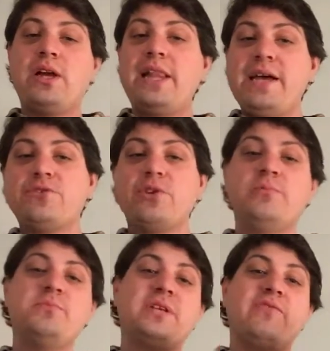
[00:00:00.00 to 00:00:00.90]

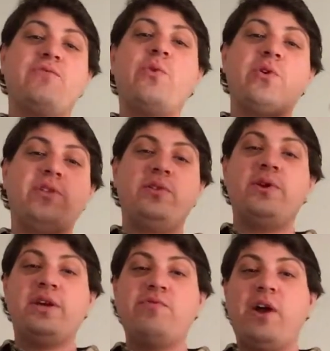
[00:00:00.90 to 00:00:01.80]
classrooms and for the
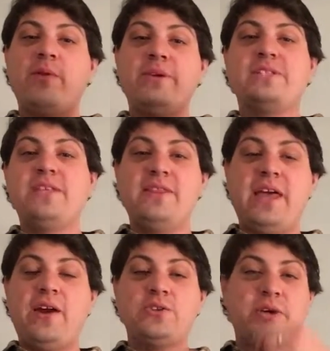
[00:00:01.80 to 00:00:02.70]
learning environments that
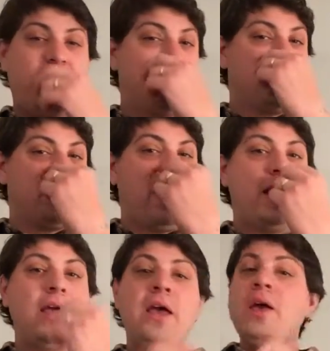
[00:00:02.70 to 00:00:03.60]
they are trying to create.